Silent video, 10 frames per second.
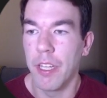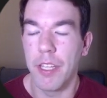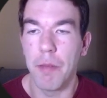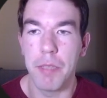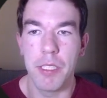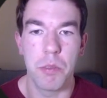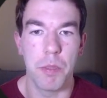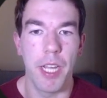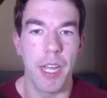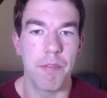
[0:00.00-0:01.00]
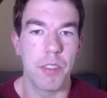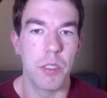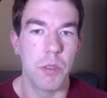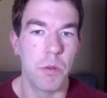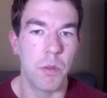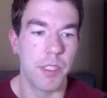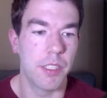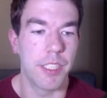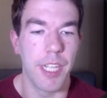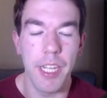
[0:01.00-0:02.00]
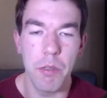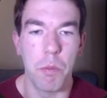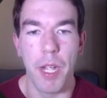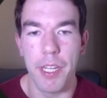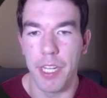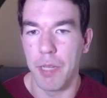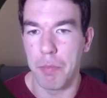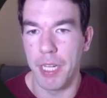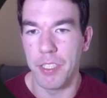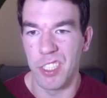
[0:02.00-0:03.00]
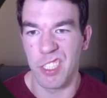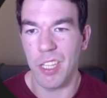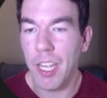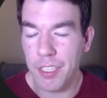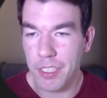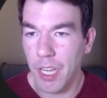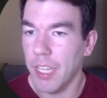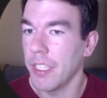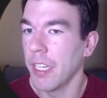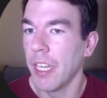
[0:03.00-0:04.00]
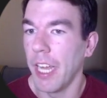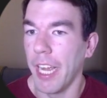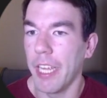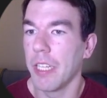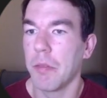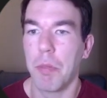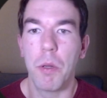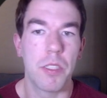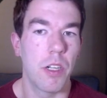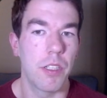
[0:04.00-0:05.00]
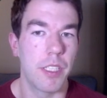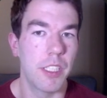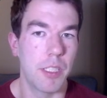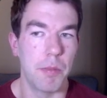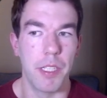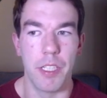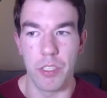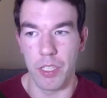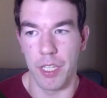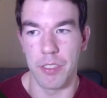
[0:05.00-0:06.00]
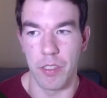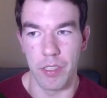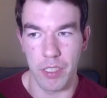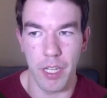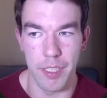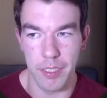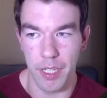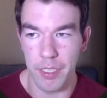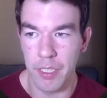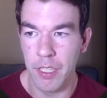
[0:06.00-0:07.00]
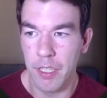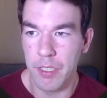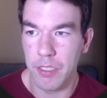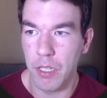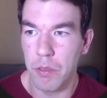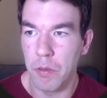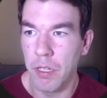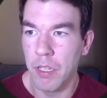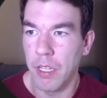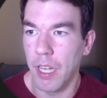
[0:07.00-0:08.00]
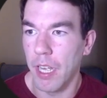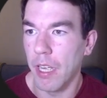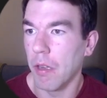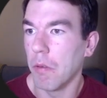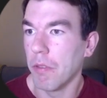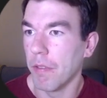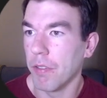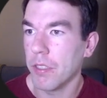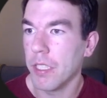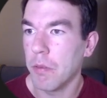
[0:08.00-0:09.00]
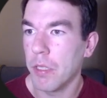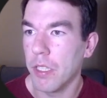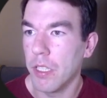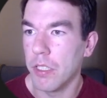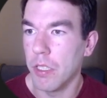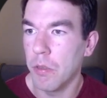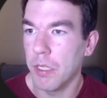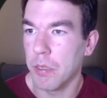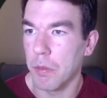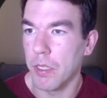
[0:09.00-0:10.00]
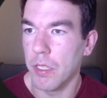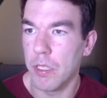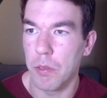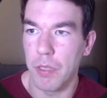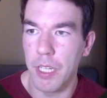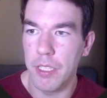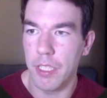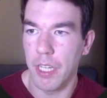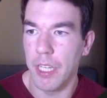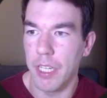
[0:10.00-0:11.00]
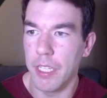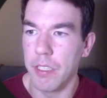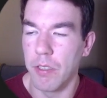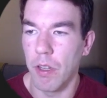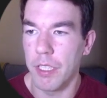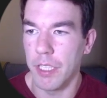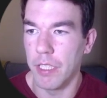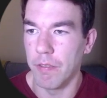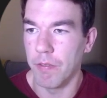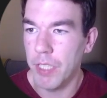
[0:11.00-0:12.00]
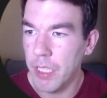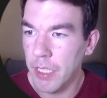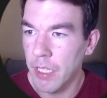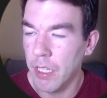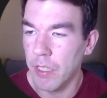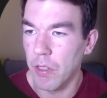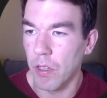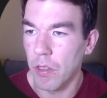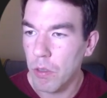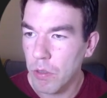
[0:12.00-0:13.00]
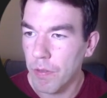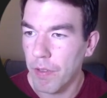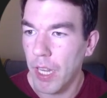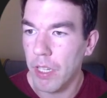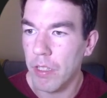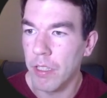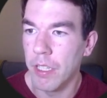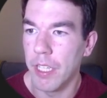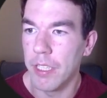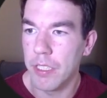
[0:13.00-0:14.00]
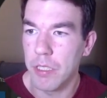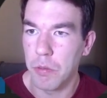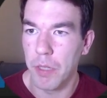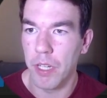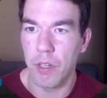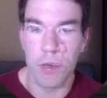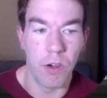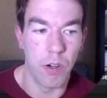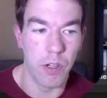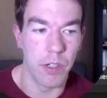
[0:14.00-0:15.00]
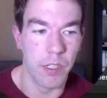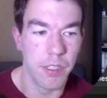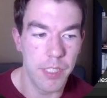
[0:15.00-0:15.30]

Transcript: That means we have to say when a page is client-side, and PostHog needs to be initialized on the client side. So the first thing we're going to do is we're going to create a .env.local file, and this is where our